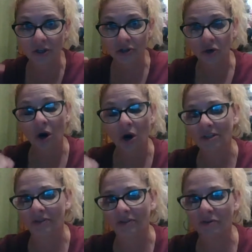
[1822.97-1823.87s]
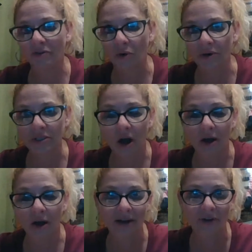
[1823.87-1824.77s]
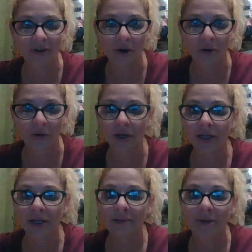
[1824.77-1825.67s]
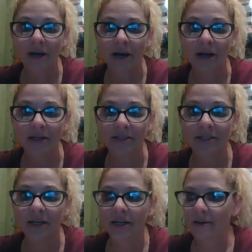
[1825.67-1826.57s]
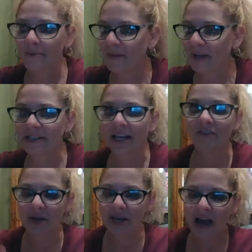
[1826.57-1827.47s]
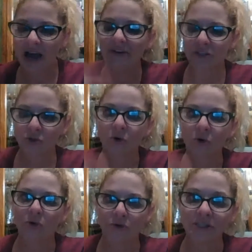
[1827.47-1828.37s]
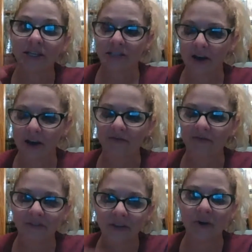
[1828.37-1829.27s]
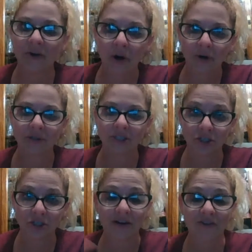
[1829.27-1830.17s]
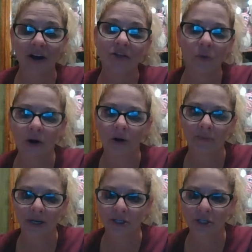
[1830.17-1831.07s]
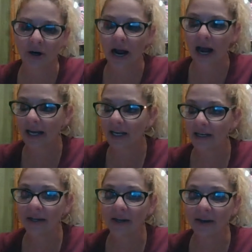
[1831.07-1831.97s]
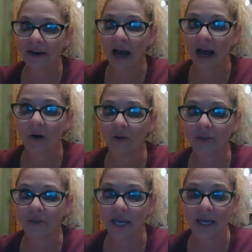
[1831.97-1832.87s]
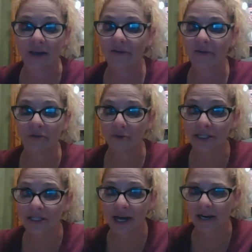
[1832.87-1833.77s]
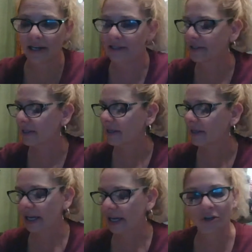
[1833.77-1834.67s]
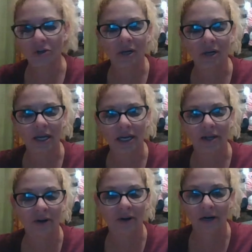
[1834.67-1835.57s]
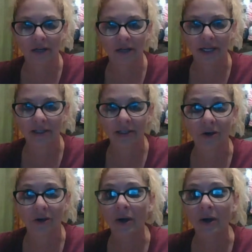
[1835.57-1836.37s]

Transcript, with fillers: That those are all different folders on my phone because instead of me having to scroll through 650 photos to try to find the welcome picture, I can now take 3 seconds and do it and get in there and click it.